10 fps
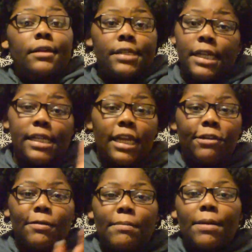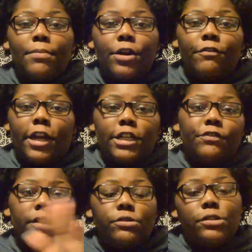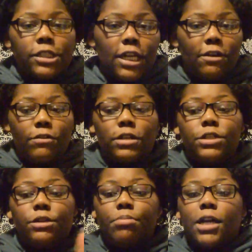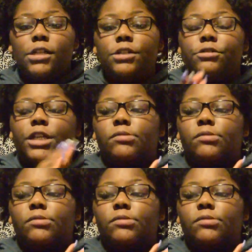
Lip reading: since I can remember of like different schools that I wanted to apply to,